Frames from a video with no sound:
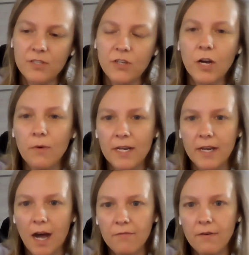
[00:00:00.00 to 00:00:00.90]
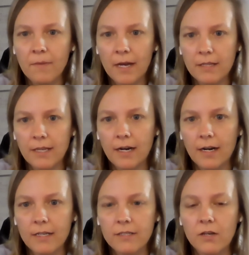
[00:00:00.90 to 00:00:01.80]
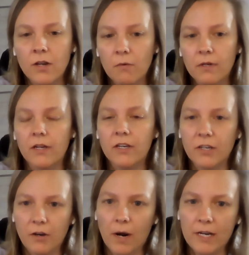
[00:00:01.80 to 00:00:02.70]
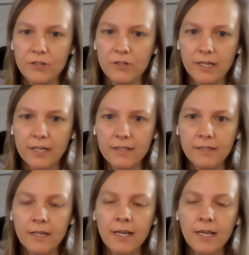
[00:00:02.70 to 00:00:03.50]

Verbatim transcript: to know enough about the area to know what a good question is.